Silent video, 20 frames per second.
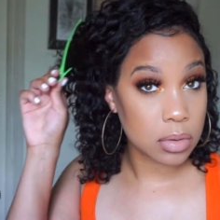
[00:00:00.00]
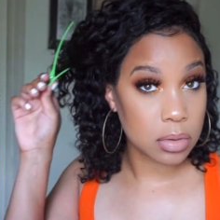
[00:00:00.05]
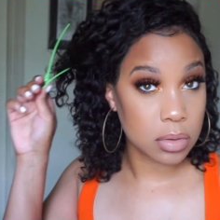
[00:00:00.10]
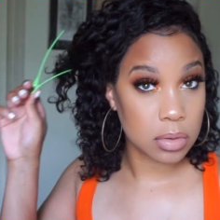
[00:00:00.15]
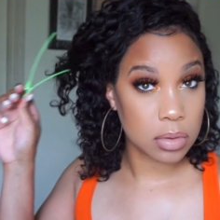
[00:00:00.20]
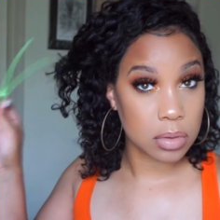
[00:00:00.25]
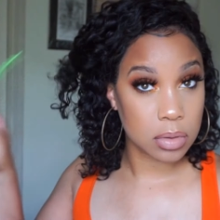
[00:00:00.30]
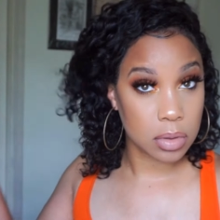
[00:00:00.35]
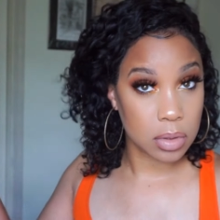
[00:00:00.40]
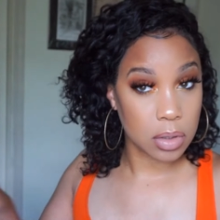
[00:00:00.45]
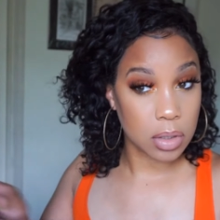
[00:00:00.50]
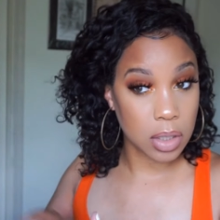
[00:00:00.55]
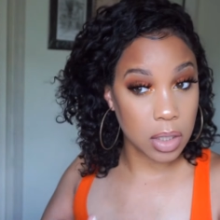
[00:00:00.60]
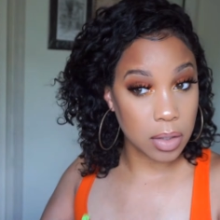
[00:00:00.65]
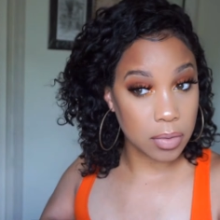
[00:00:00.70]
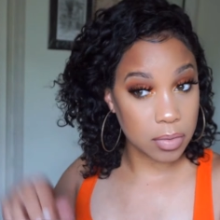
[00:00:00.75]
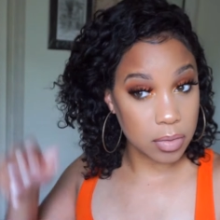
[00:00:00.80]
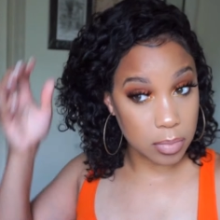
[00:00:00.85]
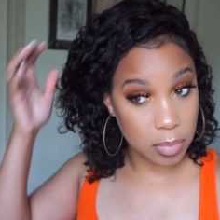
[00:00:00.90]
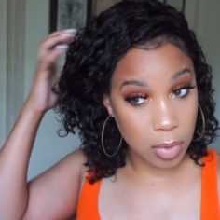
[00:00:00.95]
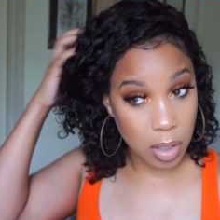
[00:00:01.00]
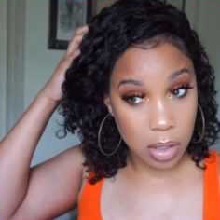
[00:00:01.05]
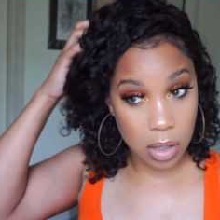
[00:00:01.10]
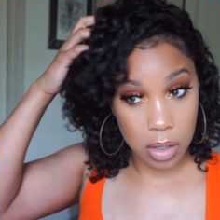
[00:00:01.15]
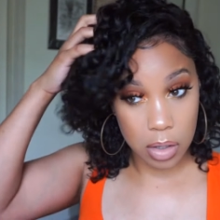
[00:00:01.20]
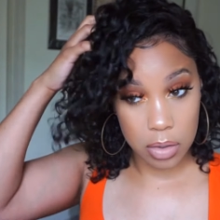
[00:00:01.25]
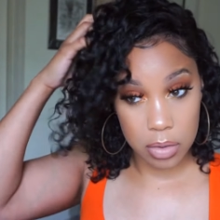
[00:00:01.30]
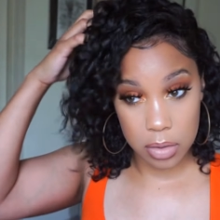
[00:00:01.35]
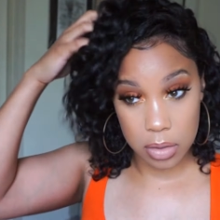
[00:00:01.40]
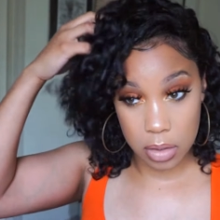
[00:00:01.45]
Give it all, give it my
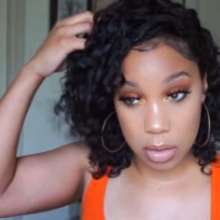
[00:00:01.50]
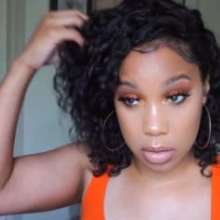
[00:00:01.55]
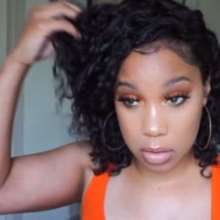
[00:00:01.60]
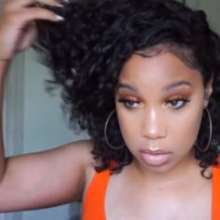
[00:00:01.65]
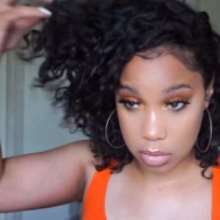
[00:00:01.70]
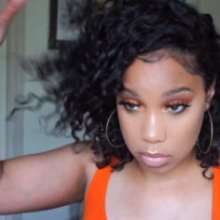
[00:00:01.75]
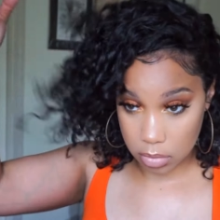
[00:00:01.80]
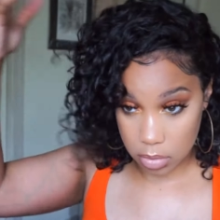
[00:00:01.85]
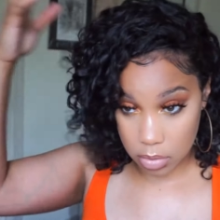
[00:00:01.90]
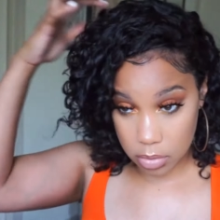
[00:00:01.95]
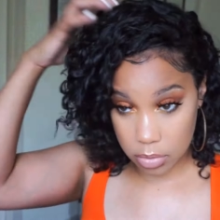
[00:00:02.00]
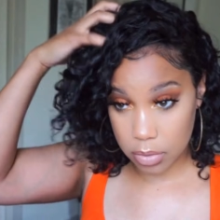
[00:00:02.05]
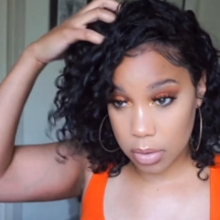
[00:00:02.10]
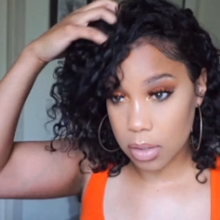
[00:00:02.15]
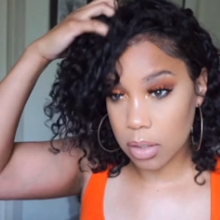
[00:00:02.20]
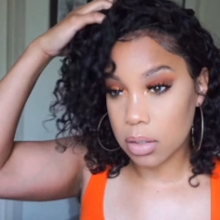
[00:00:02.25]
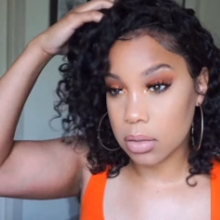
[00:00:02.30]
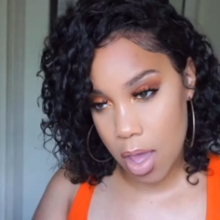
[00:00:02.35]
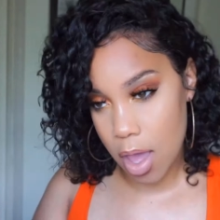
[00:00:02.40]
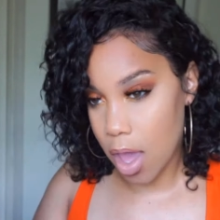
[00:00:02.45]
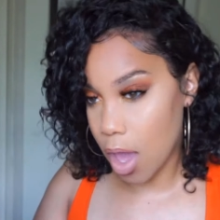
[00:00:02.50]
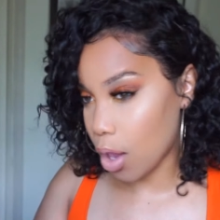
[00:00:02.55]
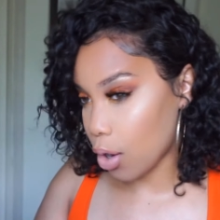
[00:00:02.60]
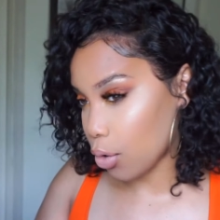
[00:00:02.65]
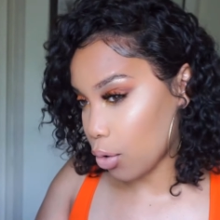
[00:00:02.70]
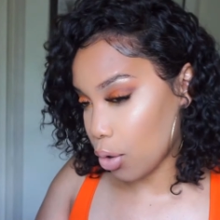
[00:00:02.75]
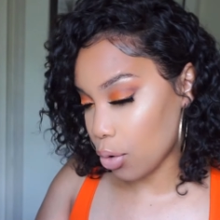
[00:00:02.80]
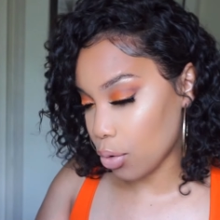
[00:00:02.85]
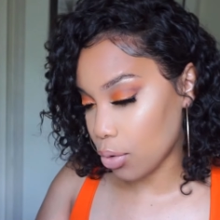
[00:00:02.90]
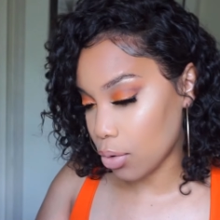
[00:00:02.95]
all, yeah. Don't wait. I don't
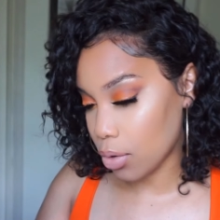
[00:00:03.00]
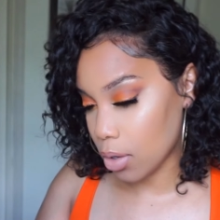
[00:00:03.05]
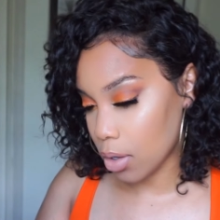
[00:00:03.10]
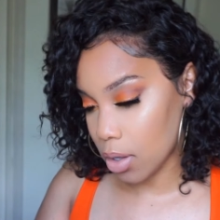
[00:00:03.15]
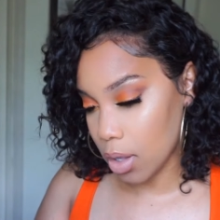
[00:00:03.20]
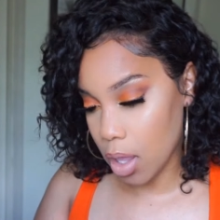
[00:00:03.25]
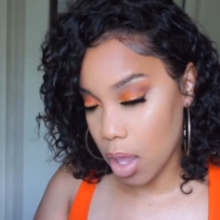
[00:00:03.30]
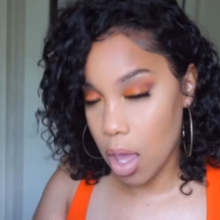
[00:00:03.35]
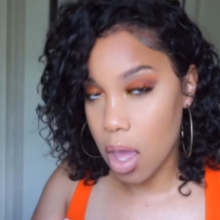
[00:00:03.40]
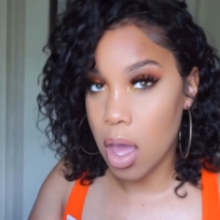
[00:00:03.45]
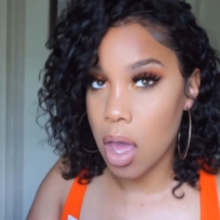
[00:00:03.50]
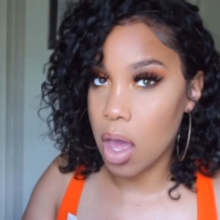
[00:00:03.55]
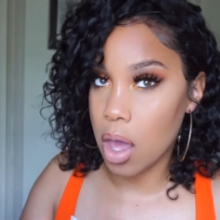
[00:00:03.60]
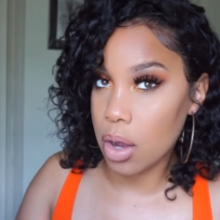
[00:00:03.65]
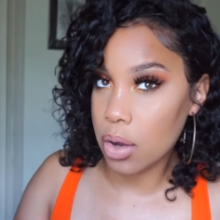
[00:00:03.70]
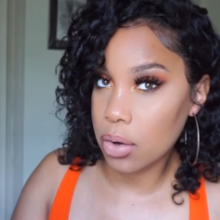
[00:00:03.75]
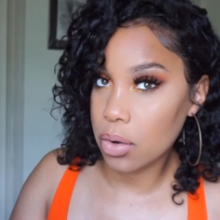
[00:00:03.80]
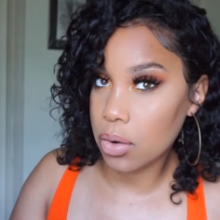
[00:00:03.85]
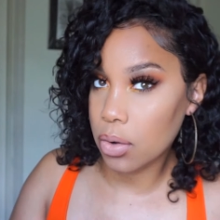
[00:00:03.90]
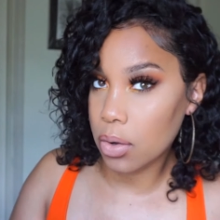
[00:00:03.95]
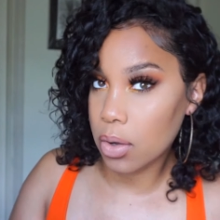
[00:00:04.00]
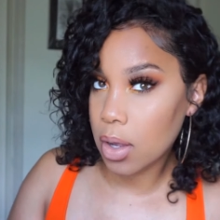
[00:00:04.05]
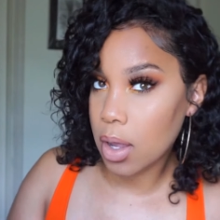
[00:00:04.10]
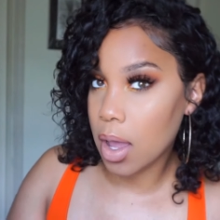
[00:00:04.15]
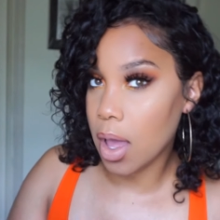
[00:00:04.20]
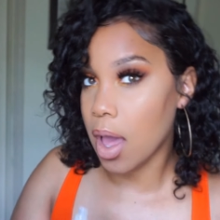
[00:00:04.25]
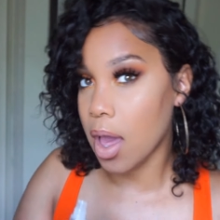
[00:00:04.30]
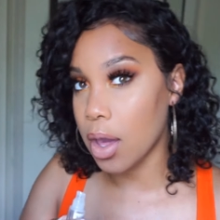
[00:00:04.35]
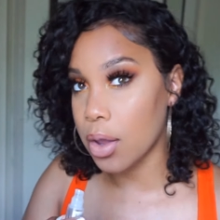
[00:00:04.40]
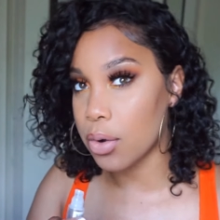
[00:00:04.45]
know, I don't
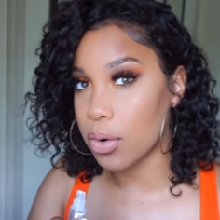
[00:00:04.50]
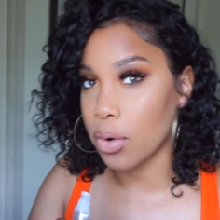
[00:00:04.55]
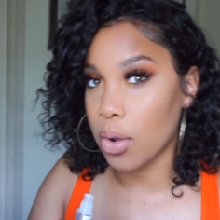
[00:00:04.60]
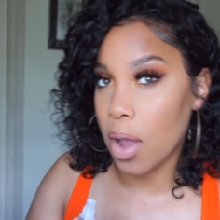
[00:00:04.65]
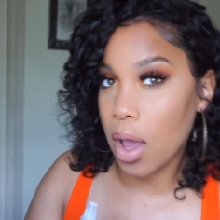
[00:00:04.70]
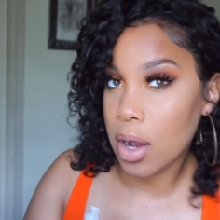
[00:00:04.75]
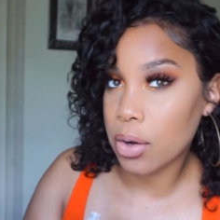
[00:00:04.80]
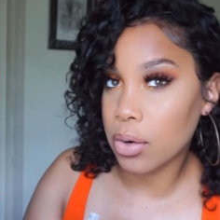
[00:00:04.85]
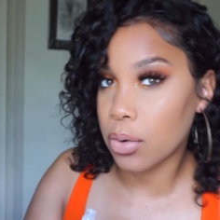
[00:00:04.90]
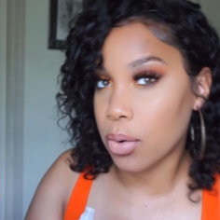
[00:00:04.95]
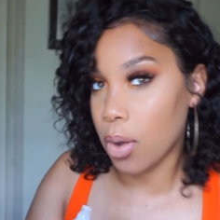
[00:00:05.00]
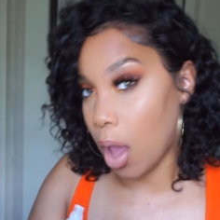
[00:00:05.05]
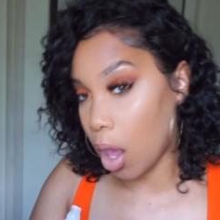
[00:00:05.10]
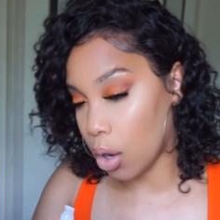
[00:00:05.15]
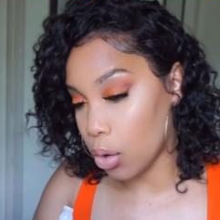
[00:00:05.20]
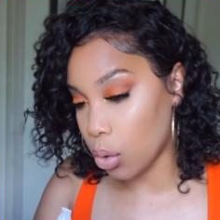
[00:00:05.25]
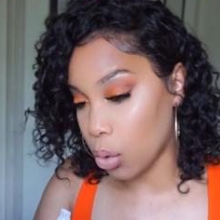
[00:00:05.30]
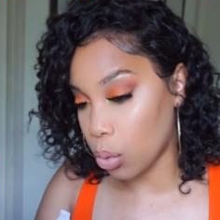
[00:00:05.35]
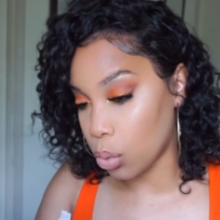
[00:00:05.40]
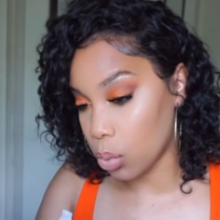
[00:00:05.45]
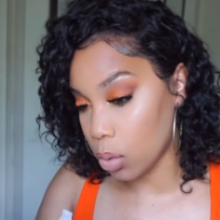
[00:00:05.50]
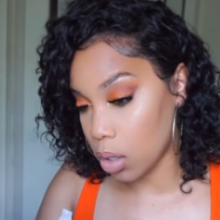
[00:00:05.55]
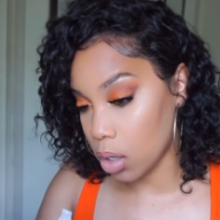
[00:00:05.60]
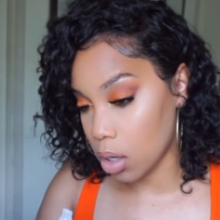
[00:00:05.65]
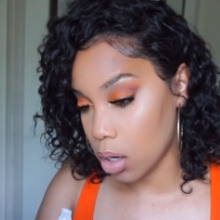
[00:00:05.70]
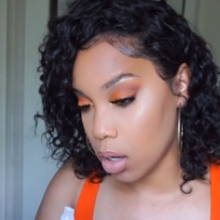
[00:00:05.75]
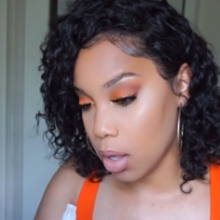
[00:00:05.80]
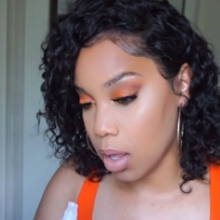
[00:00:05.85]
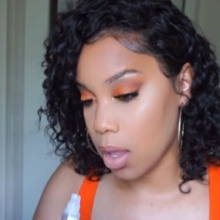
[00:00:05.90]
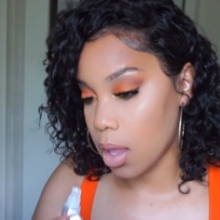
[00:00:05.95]
know, I don't know, I don't know, I don't
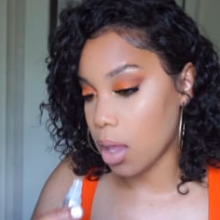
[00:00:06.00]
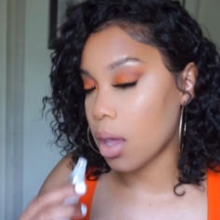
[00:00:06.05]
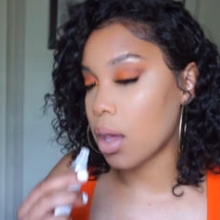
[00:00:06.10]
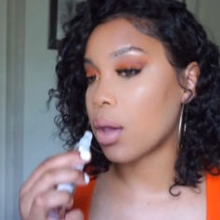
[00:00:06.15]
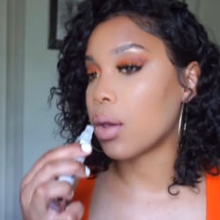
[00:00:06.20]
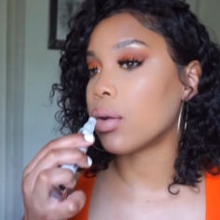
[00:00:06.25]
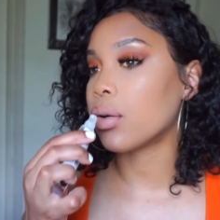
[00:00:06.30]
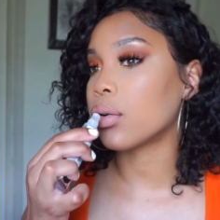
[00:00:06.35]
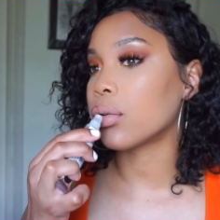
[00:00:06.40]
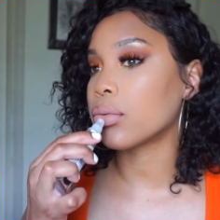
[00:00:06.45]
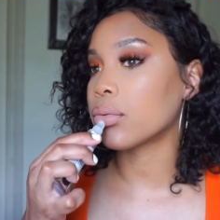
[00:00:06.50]
know, I don't